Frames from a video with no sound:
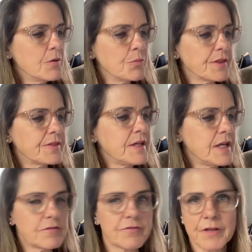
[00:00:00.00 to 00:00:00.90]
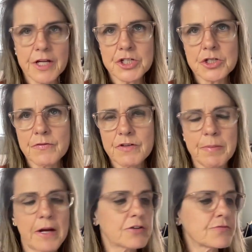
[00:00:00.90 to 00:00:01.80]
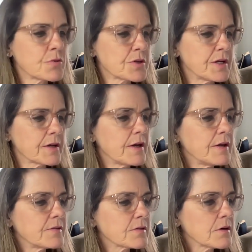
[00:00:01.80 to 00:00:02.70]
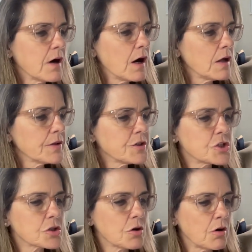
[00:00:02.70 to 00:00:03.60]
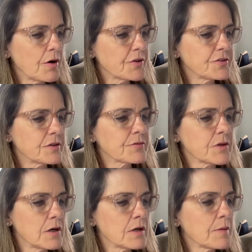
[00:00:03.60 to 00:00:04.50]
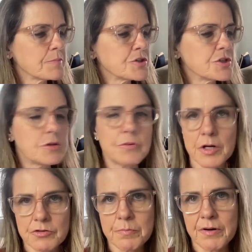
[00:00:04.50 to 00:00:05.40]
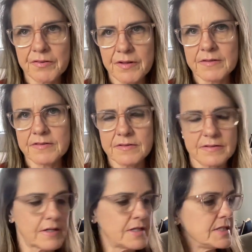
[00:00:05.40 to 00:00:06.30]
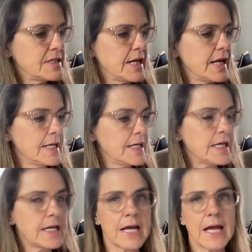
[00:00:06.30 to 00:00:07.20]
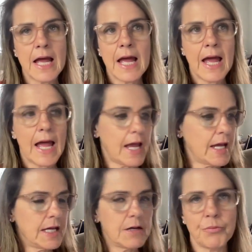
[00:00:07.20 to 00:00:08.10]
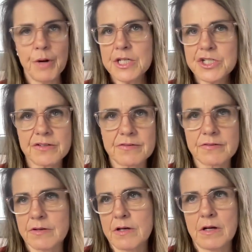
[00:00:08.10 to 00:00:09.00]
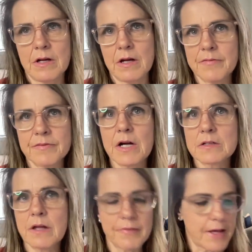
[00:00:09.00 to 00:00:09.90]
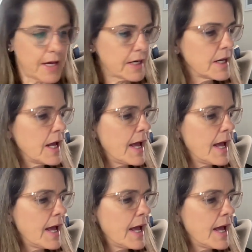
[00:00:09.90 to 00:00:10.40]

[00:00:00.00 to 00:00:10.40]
With the inflation over the past 4 decades, college costs have gone up 200% since 1980. Wages have not done that.